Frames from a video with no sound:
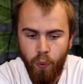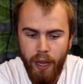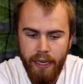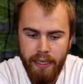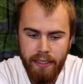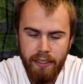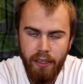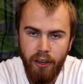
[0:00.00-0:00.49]

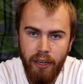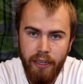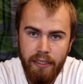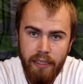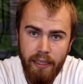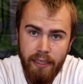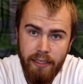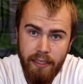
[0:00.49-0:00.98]
one side.
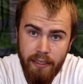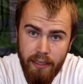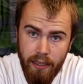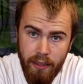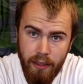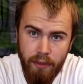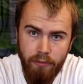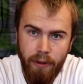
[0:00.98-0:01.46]
So this is a
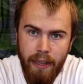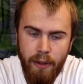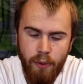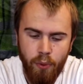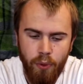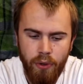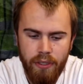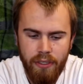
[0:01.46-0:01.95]

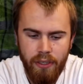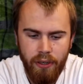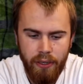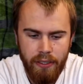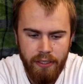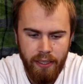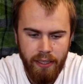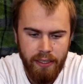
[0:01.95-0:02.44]
3/4
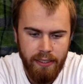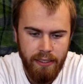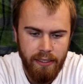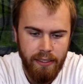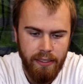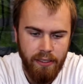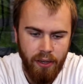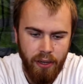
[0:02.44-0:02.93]
socket. So this is
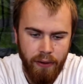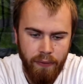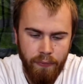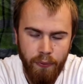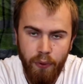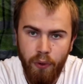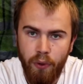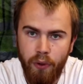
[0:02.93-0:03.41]
designed
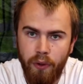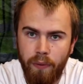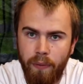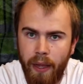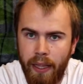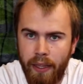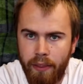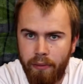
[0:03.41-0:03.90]
for
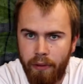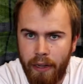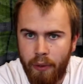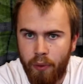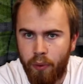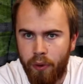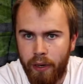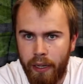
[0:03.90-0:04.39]
a
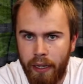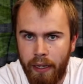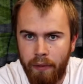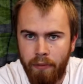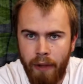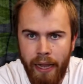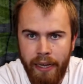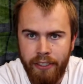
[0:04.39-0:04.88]
3/4
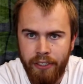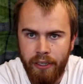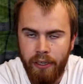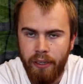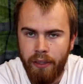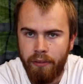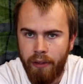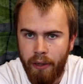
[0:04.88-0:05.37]
ratchet,
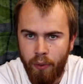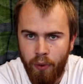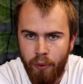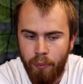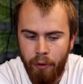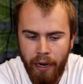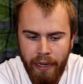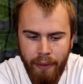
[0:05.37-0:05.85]
a 3/4
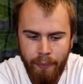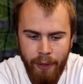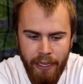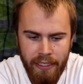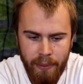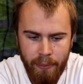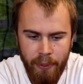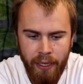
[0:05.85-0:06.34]
breaker
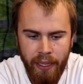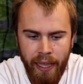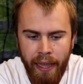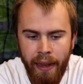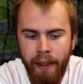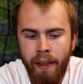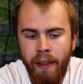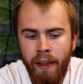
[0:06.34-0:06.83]
bar, something like
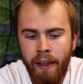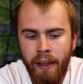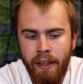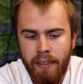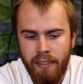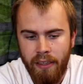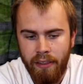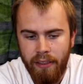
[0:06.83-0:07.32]
that.
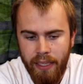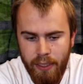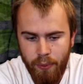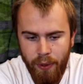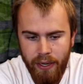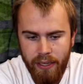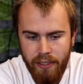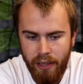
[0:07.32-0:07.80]
So this
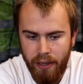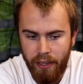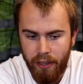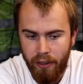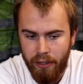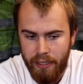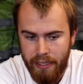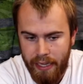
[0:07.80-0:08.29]
one has only
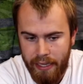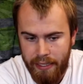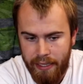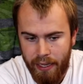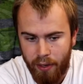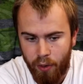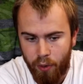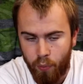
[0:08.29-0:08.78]
got the
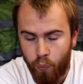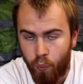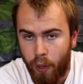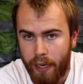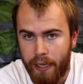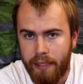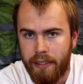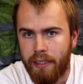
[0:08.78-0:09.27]
detent on
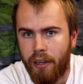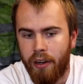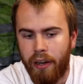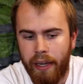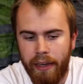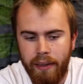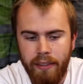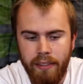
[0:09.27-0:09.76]
one
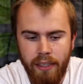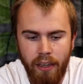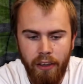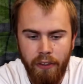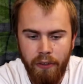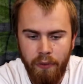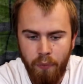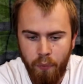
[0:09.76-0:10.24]
side.
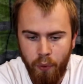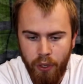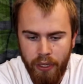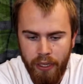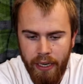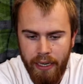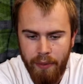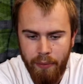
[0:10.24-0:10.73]
So what
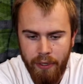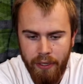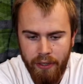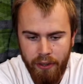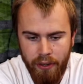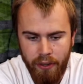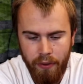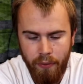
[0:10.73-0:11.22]
you need
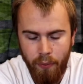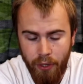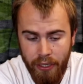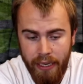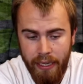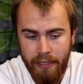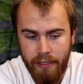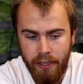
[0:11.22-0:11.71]

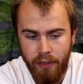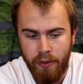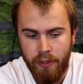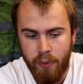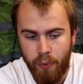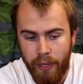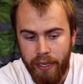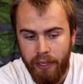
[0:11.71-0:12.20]
to do
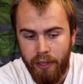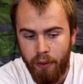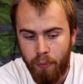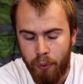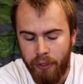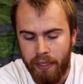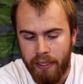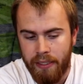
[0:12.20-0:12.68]
is when you
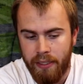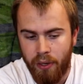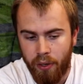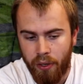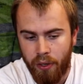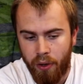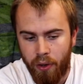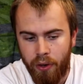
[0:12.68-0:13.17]
put this
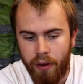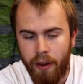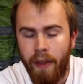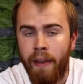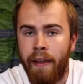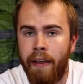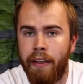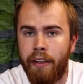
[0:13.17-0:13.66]
socket on,
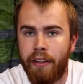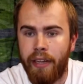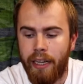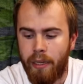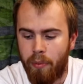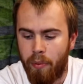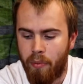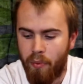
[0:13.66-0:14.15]
you
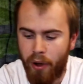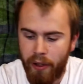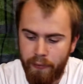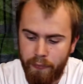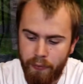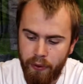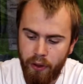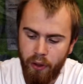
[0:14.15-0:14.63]
need to be
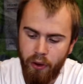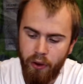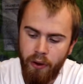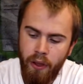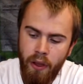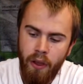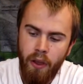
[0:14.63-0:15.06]
mindful on